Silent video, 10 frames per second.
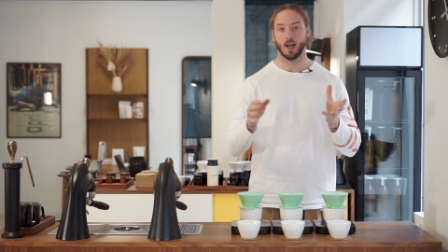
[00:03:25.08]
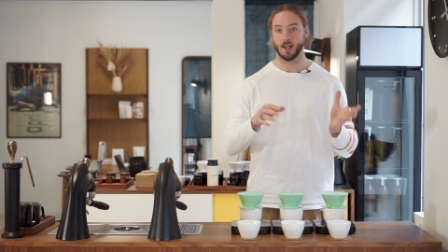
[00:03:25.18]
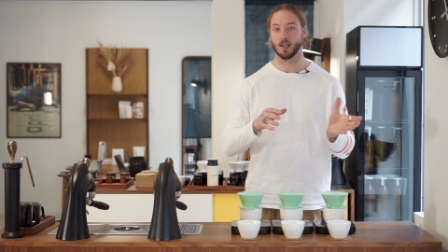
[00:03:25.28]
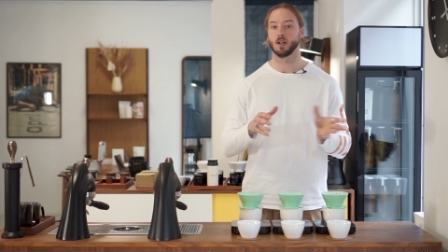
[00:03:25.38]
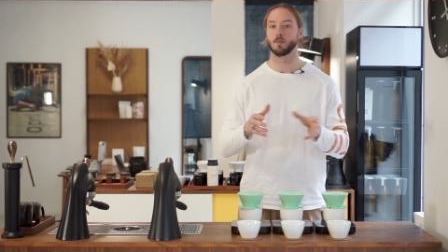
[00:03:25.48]
a
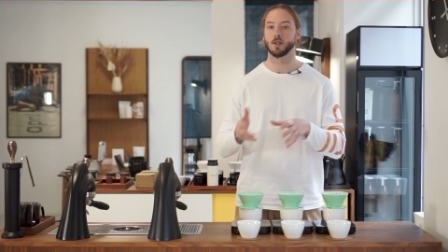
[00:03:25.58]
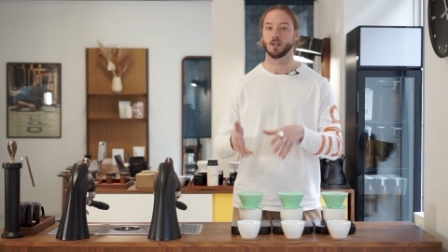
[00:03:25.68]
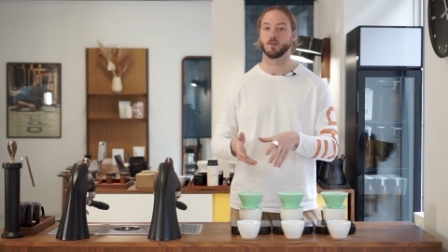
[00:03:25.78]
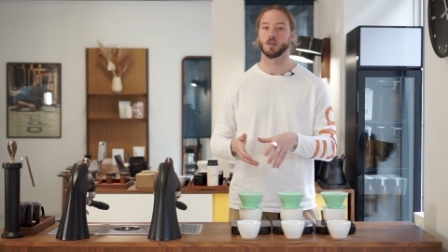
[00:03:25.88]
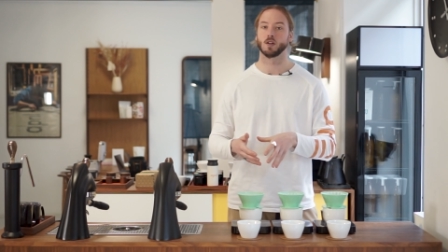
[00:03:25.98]
little bit
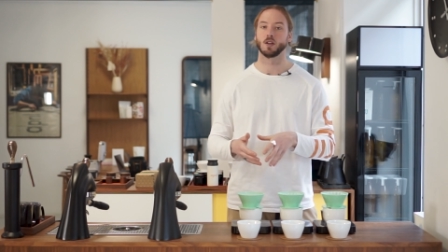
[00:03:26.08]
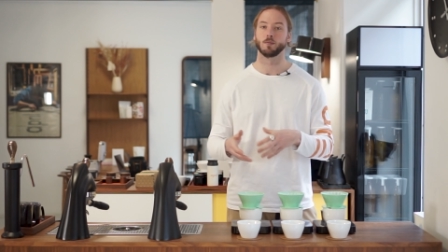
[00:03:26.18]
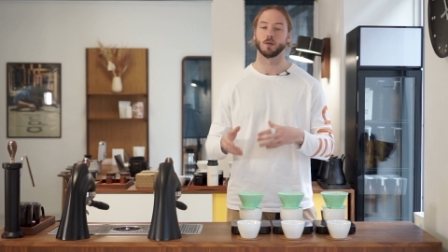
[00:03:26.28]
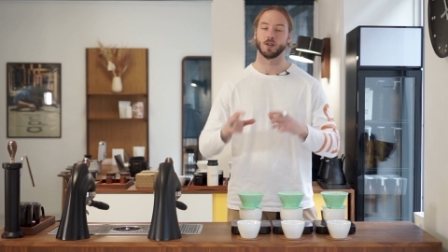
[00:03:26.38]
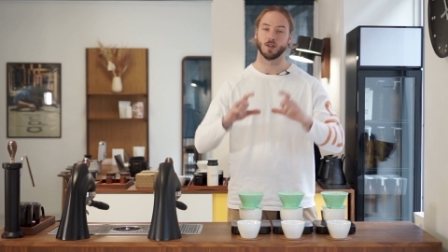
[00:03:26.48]
differently
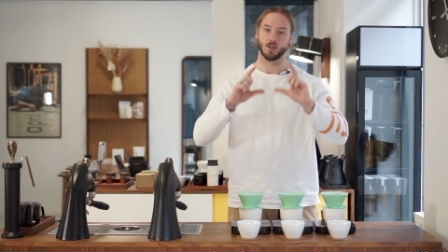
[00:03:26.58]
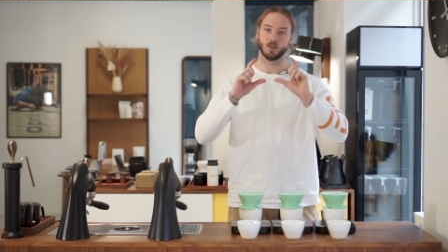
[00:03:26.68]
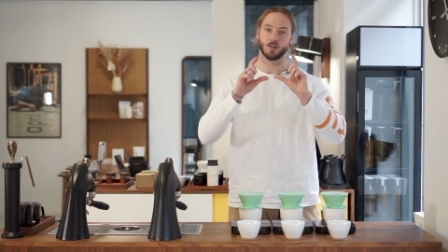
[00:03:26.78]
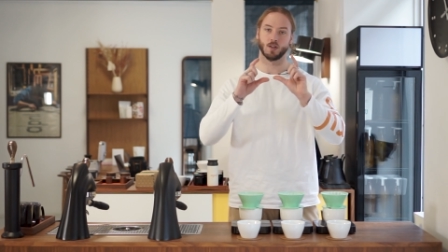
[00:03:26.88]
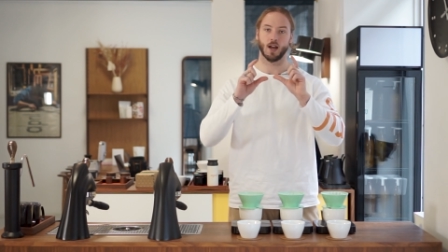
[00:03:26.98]

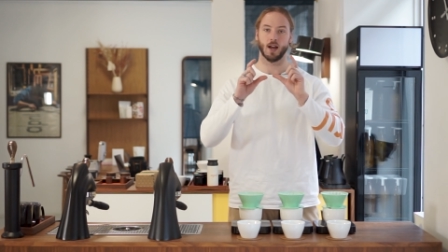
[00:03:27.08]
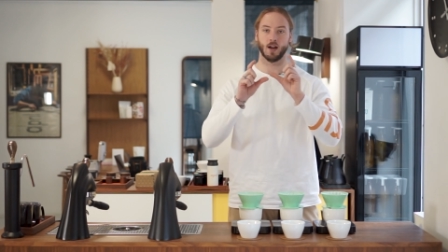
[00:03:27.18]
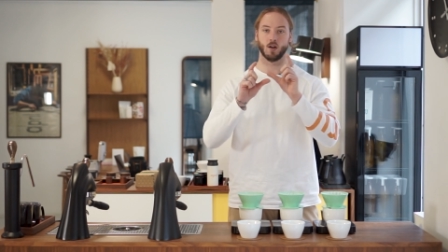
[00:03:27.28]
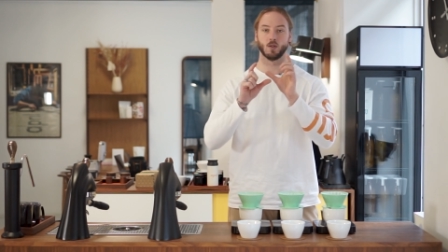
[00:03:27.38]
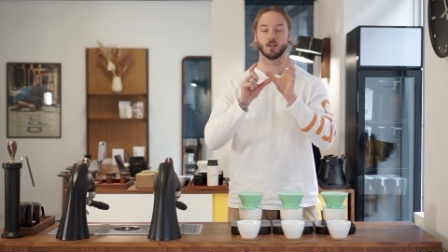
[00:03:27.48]
because
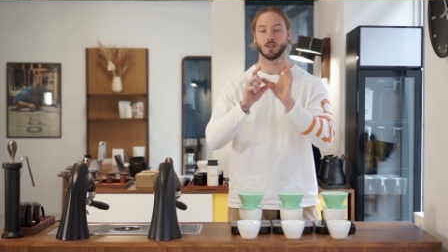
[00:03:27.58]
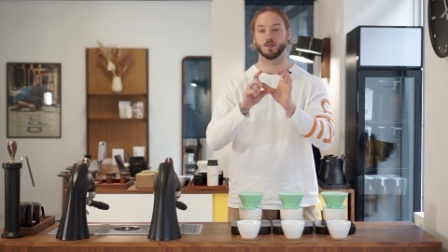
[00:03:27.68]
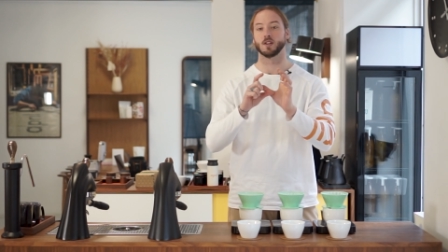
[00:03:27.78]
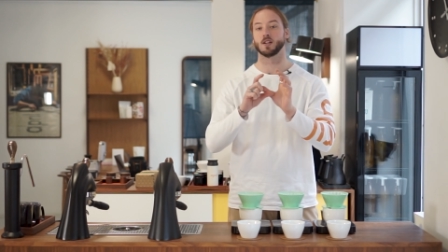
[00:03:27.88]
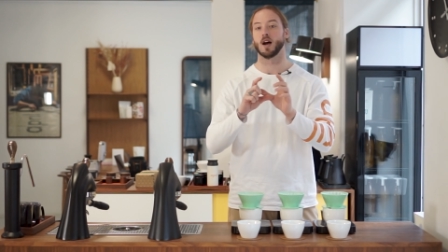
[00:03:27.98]
how
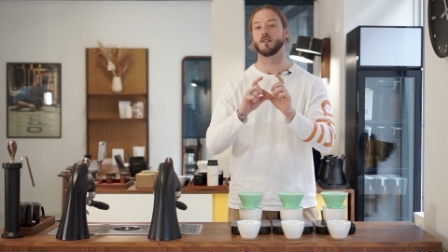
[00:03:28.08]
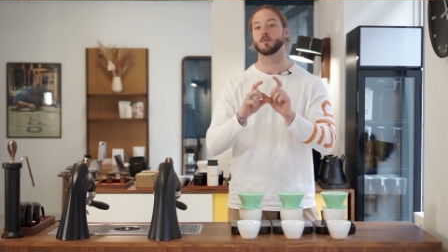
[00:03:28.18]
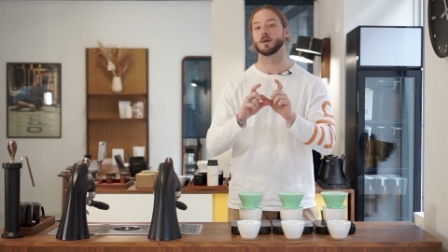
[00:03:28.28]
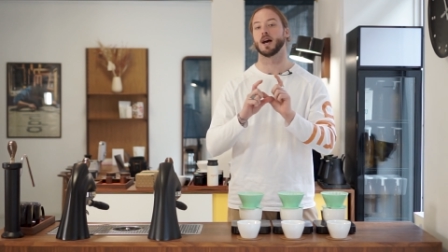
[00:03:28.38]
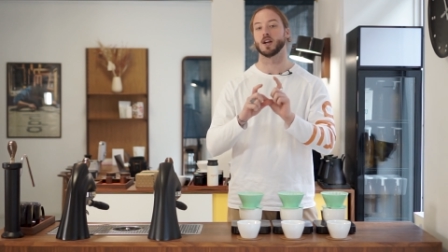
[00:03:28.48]
different the coffee
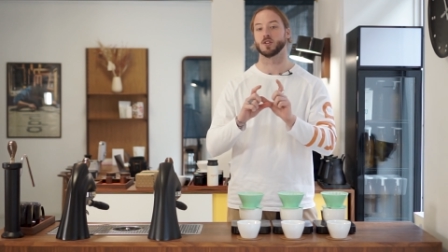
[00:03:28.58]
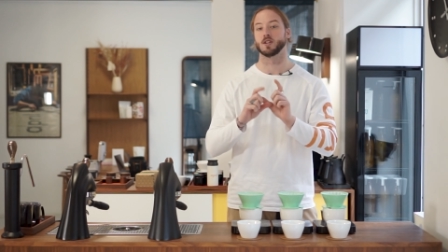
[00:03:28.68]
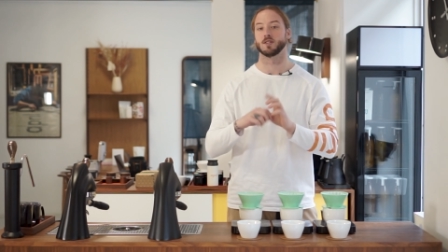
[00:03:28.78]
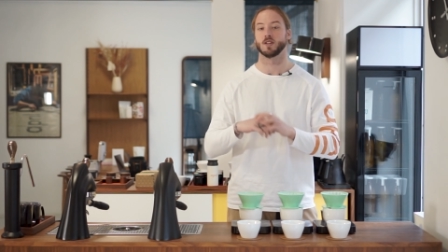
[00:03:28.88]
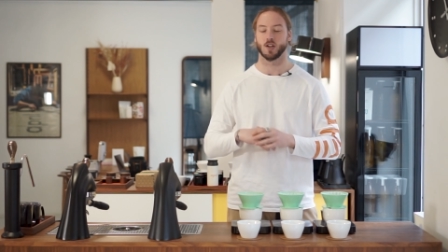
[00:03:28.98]
bed actually
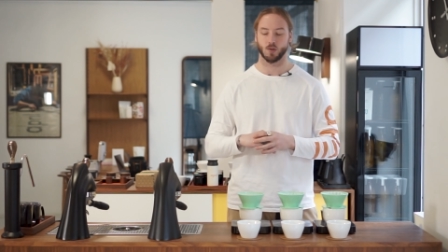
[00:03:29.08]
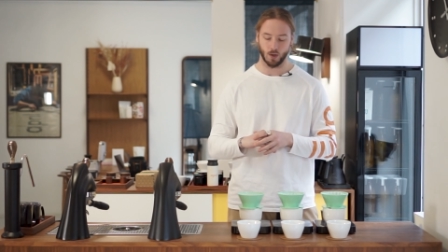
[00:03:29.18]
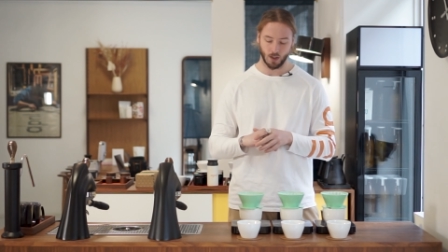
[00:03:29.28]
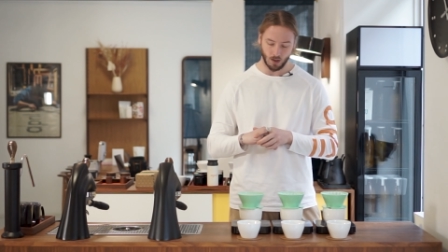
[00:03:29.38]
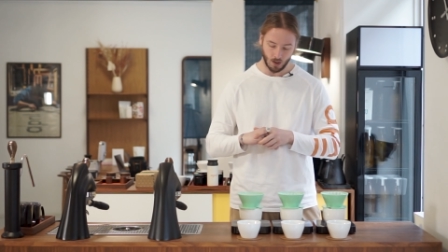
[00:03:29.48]
is
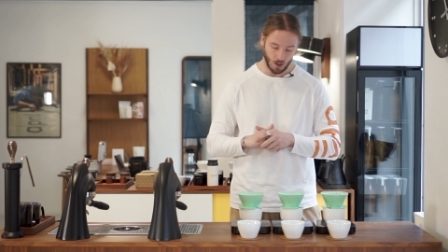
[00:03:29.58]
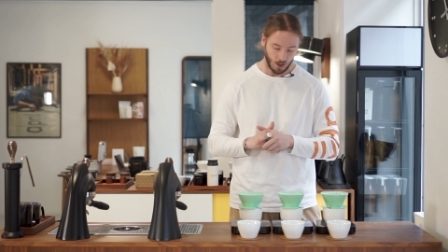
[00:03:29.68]
saturated.